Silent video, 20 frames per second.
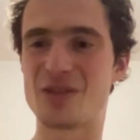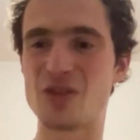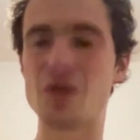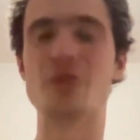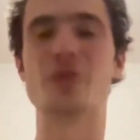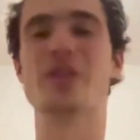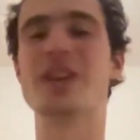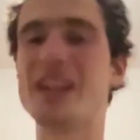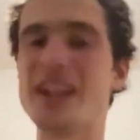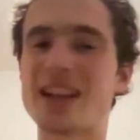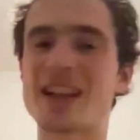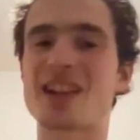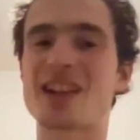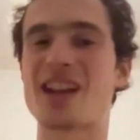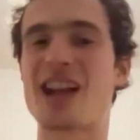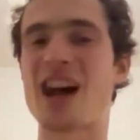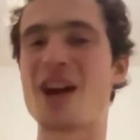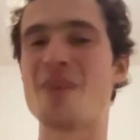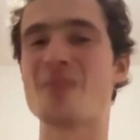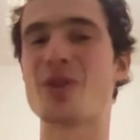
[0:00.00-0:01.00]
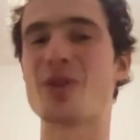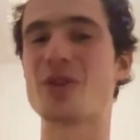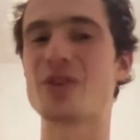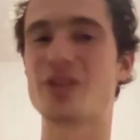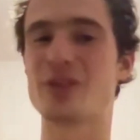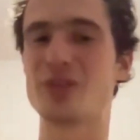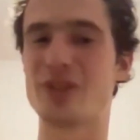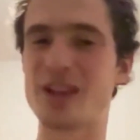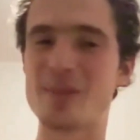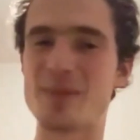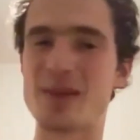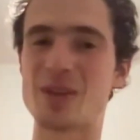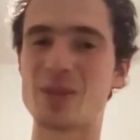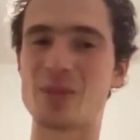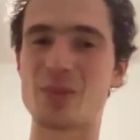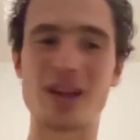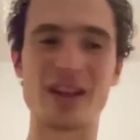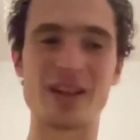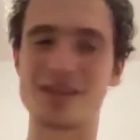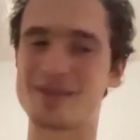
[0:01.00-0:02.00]
to really climb on your
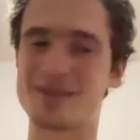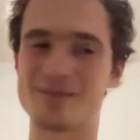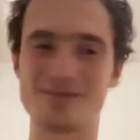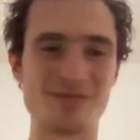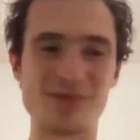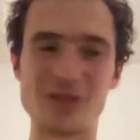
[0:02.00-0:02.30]
limit when